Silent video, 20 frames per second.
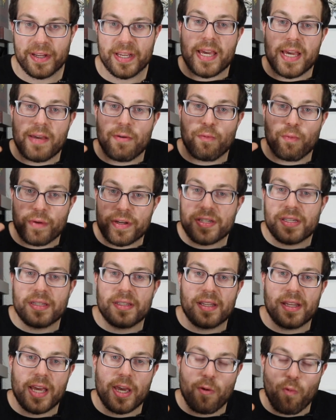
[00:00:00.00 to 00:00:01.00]
He
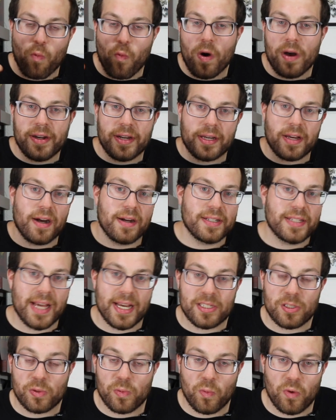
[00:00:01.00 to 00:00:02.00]
recently won a
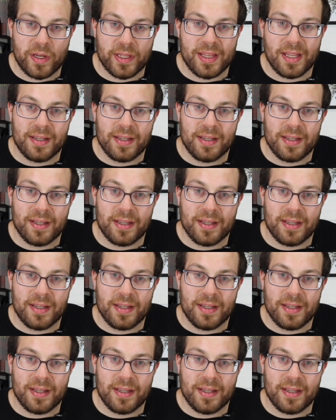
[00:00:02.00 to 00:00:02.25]
contest with